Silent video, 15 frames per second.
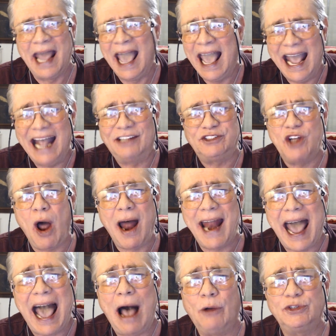It's not
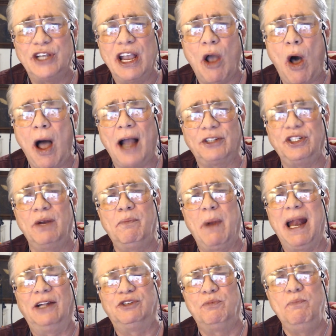housing auction, but
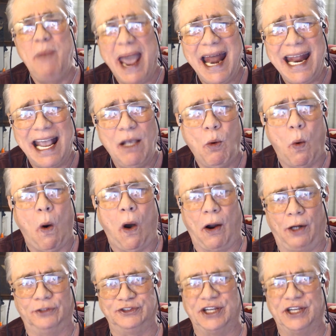it's bidding wars.